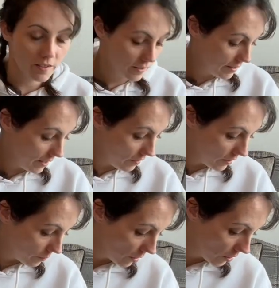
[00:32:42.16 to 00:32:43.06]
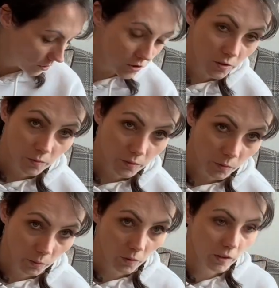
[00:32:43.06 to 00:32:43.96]
David and my costumes
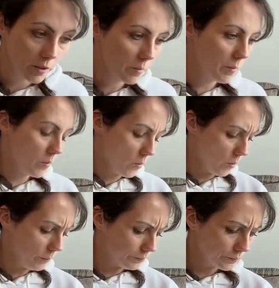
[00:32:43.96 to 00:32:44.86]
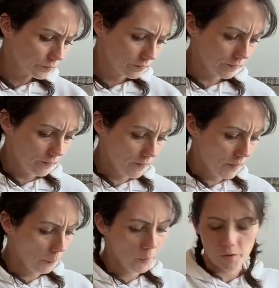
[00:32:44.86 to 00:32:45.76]
were a little bit more put